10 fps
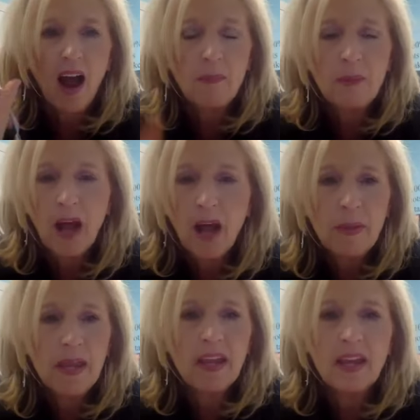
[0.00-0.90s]
I'm
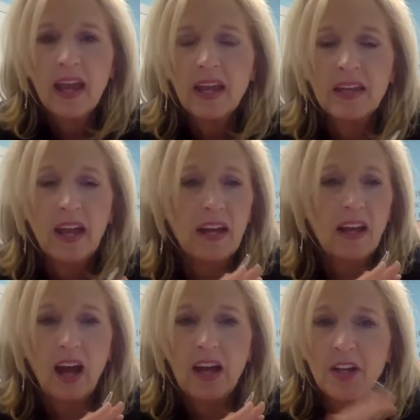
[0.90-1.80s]
coming, and
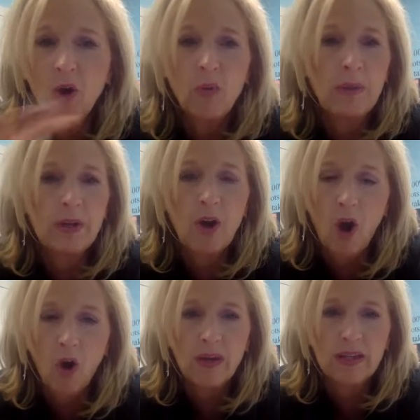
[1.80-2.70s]
I know women
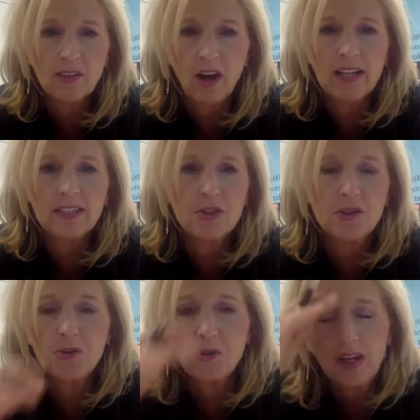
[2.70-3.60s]
always like
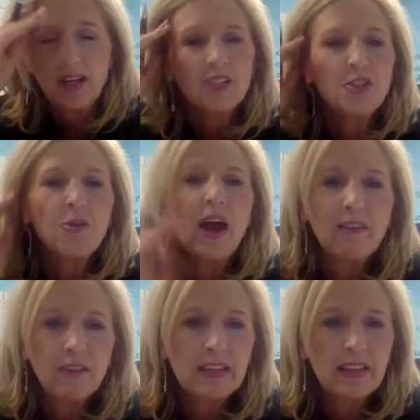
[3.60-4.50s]
to do
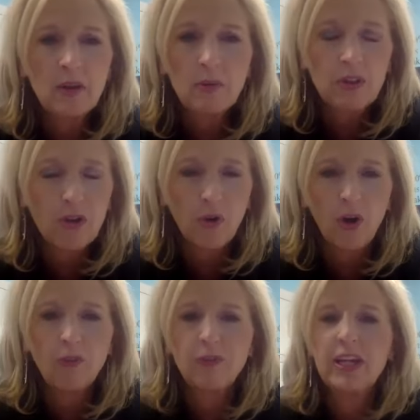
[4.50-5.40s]
everything with a
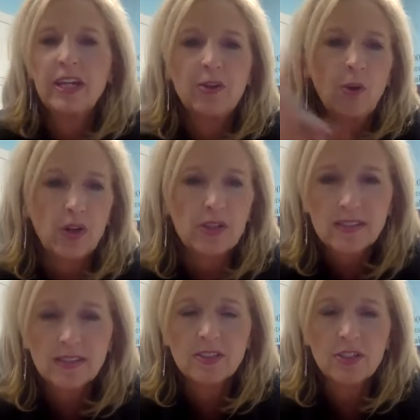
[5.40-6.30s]
girlfriend or a
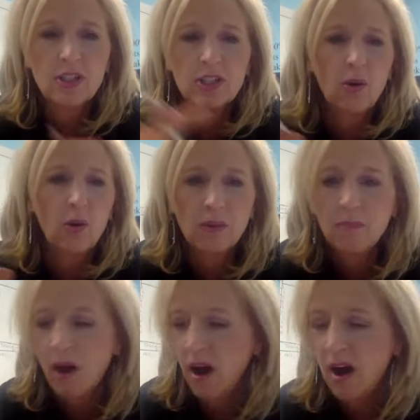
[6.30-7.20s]
sister or a
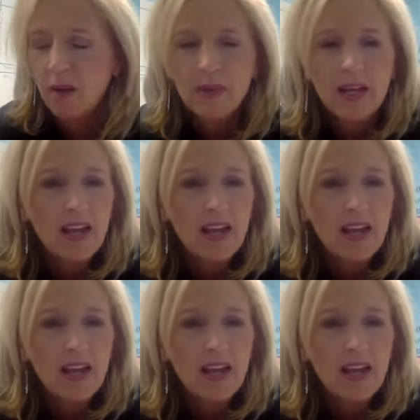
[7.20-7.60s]
mom.